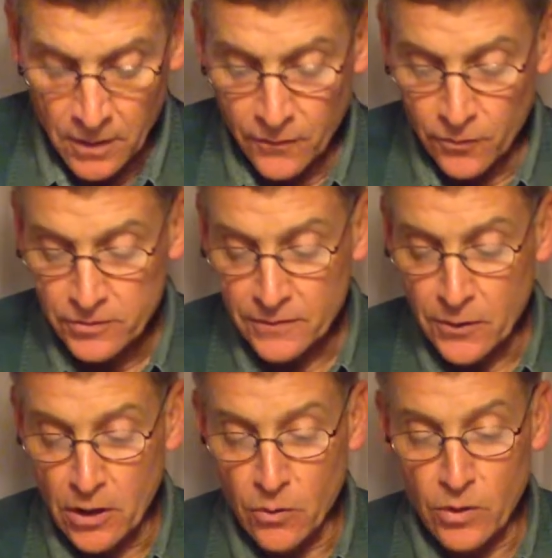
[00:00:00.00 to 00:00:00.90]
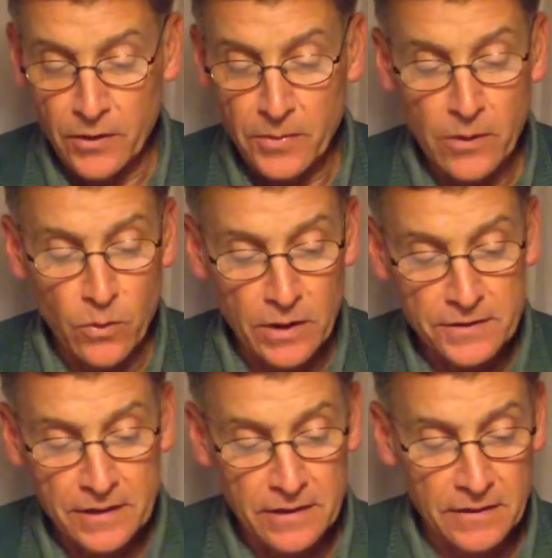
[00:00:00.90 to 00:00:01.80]
First of all, one of the big
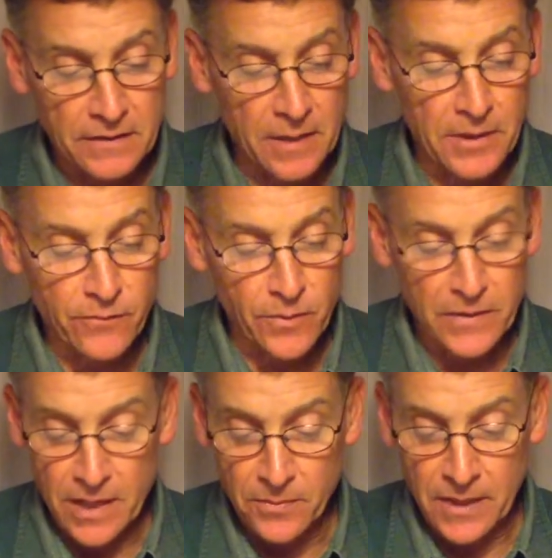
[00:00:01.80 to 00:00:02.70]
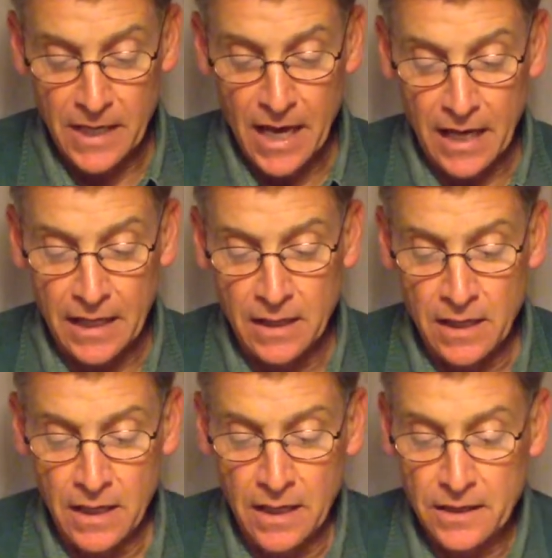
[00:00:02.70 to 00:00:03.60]
ones is coming from the MPA
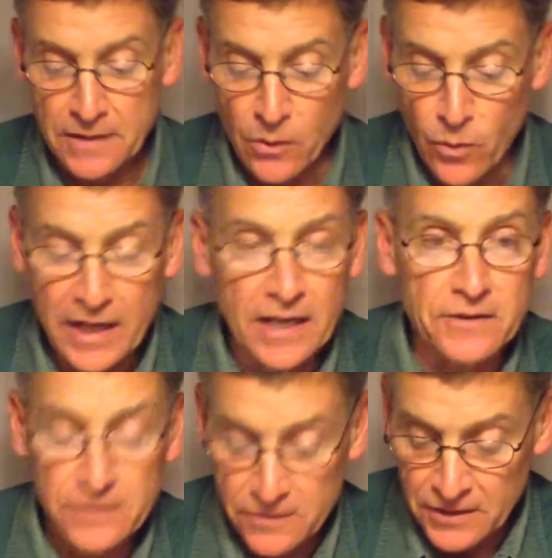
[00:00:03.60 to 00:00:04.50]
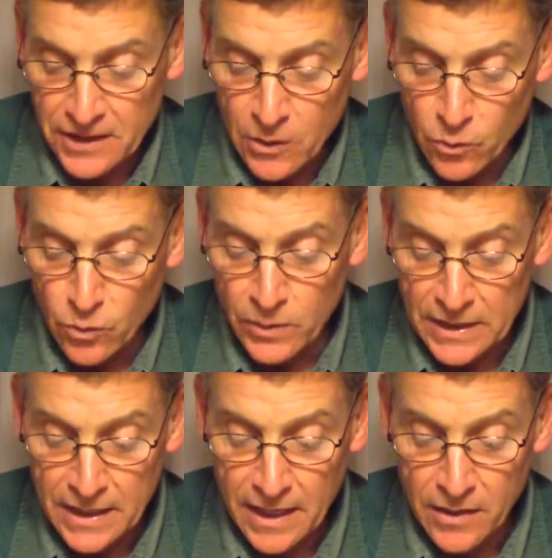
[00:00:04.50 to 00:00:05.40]
is that weigh-ins this year will be
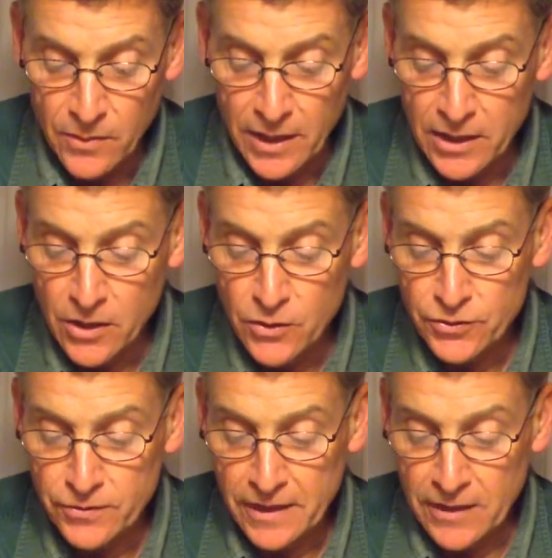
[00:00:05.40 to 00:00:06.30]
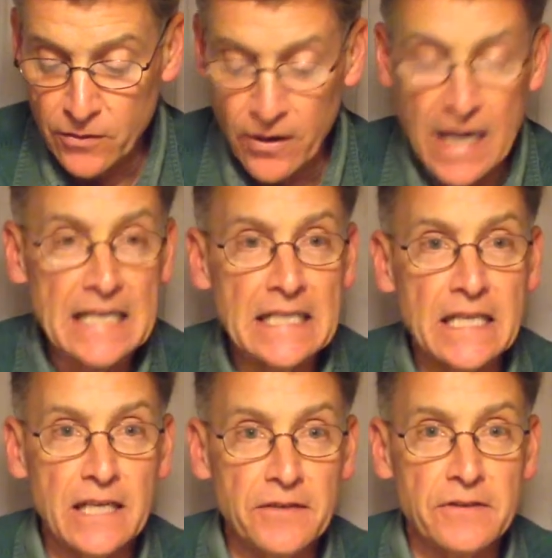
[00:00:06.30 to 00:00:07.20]
done by coaches and or
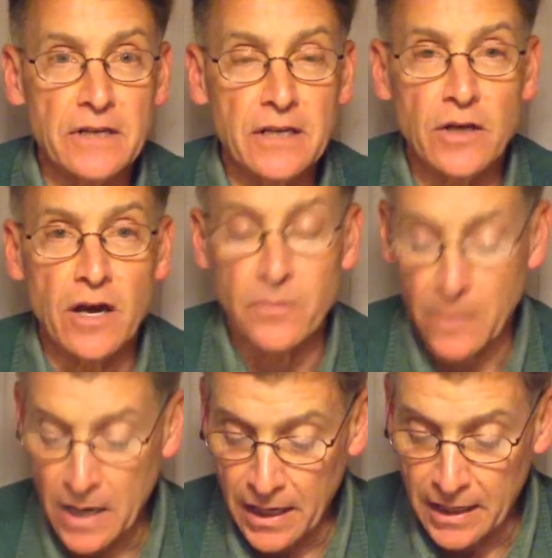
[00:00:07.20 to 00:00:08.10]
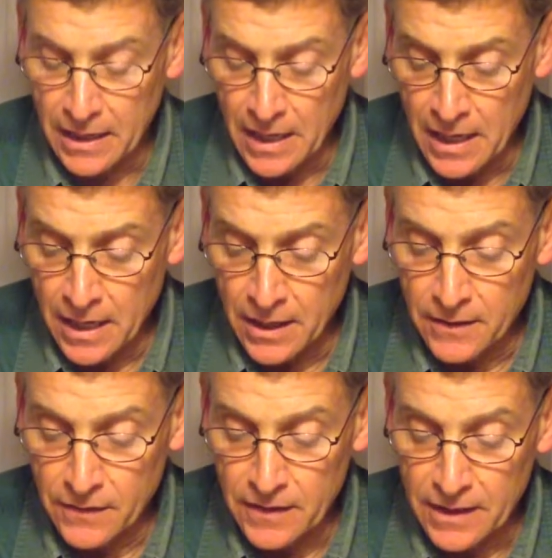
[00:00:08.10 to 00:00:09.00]
ADs and not by
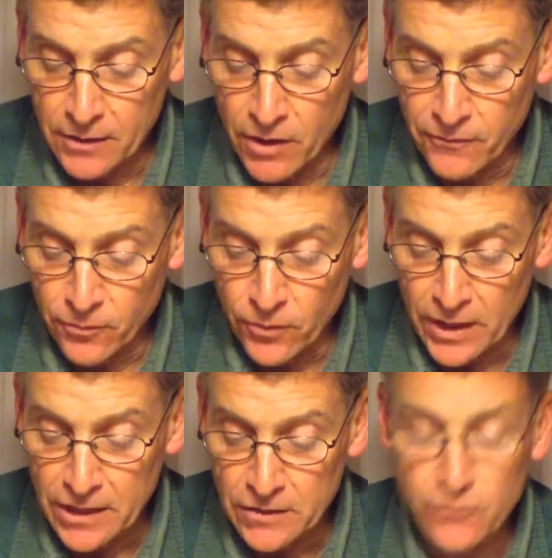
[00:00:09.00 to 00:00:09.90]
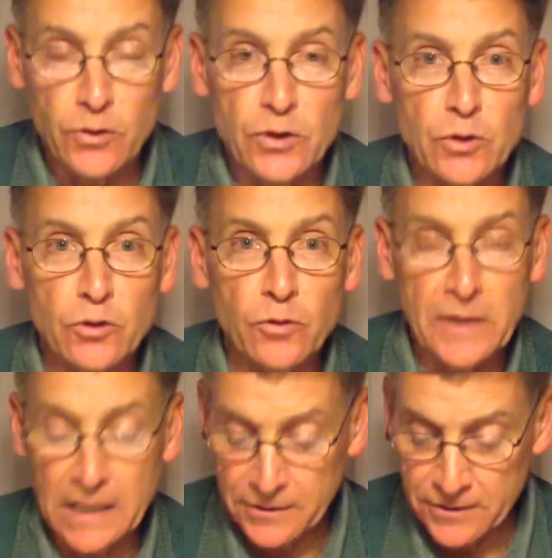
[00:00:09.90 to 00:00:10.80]
the referees for dual
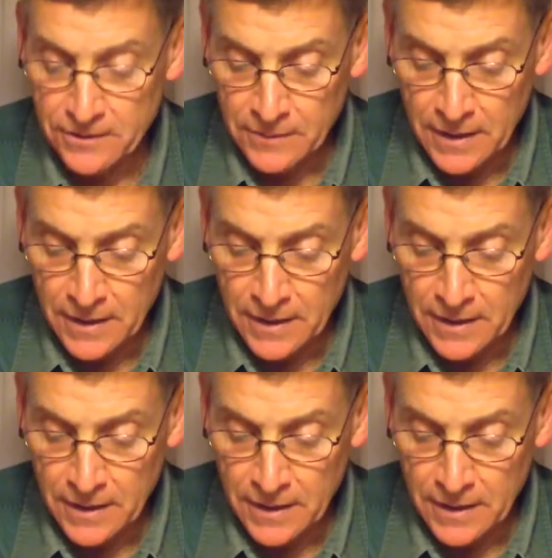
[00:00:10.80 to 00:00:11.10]
meets.